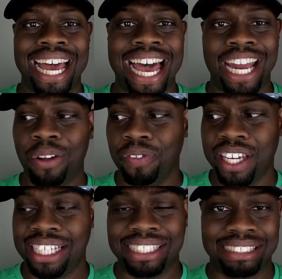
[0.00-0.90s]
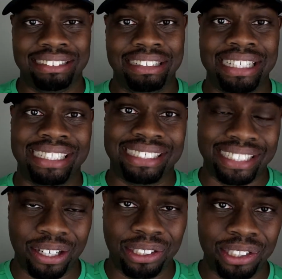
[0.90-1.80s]
I don't think it's as good as
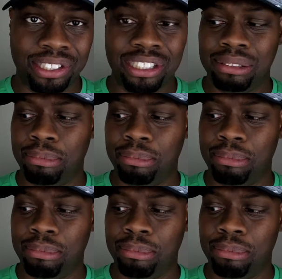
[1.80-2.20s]
seltzers.